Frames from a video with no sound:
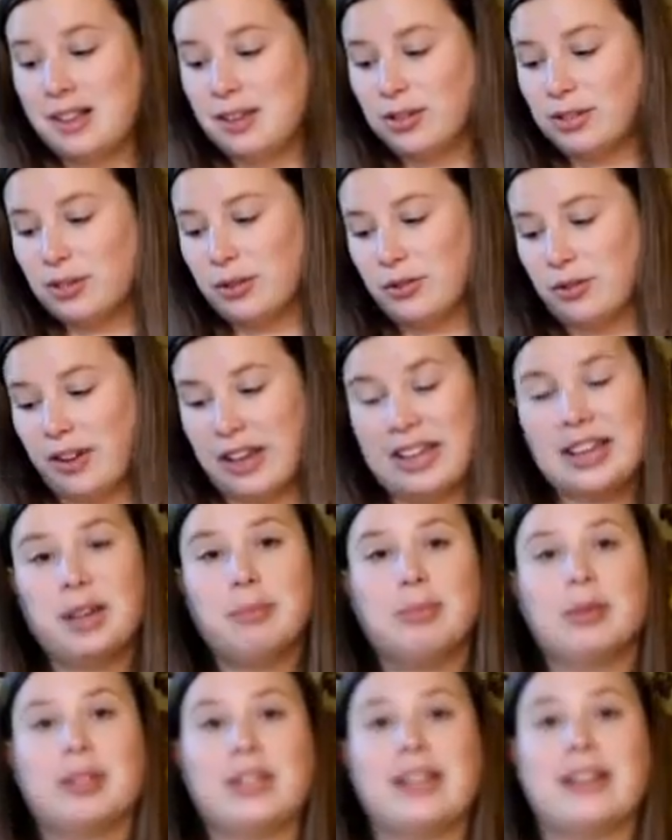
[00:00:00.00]
so if I
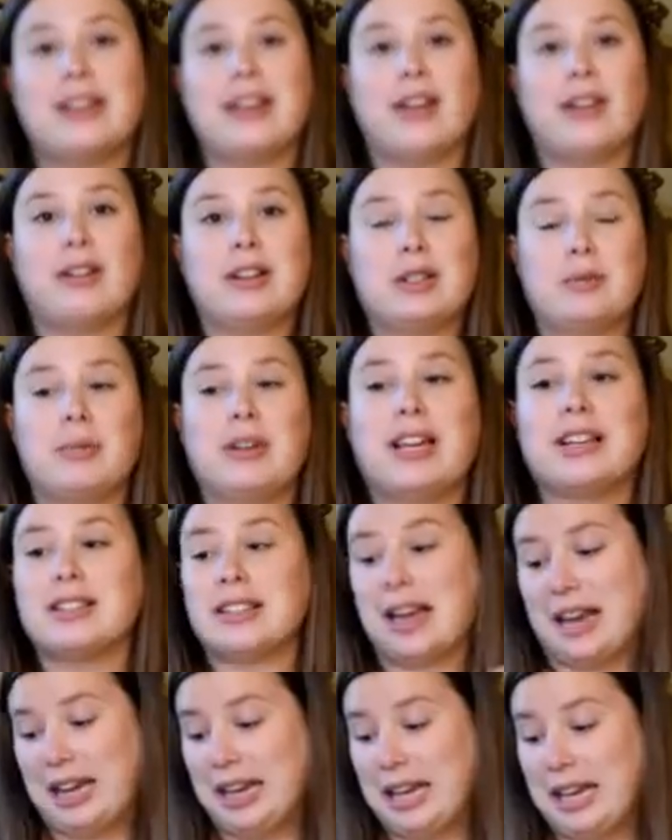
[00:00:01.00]
keep looking down, it's because
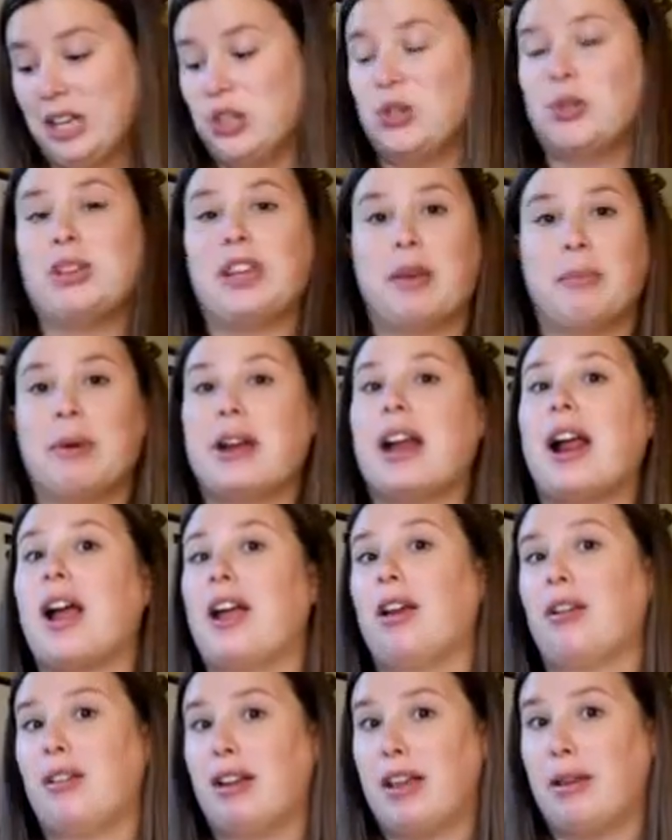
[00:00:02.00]
I need to keep an
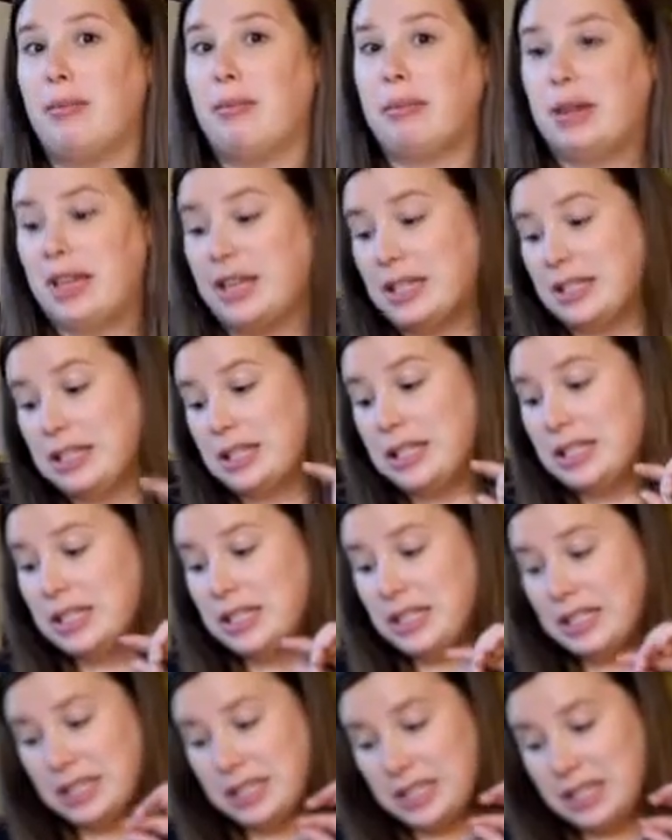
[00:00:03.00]
eye on him, because
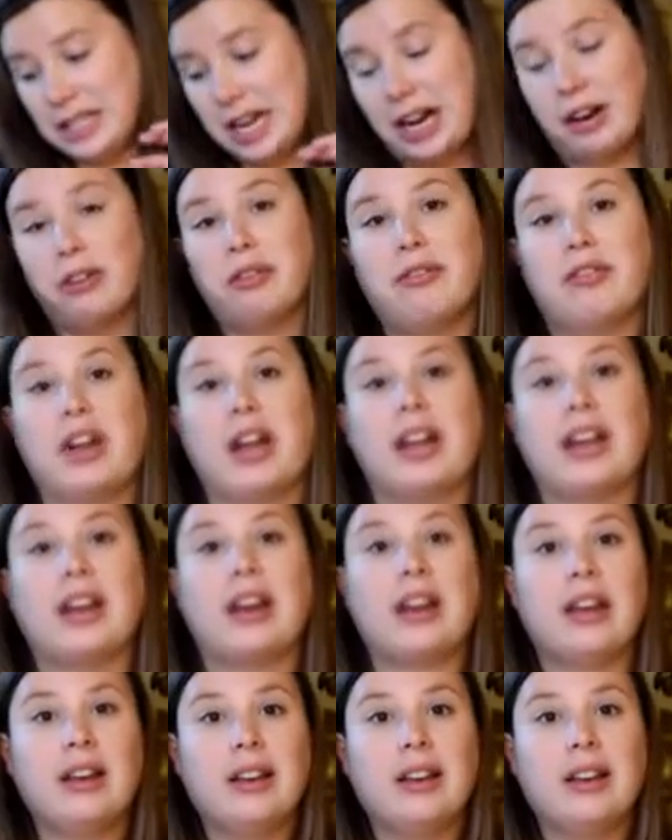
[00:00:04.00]
it's terrifying.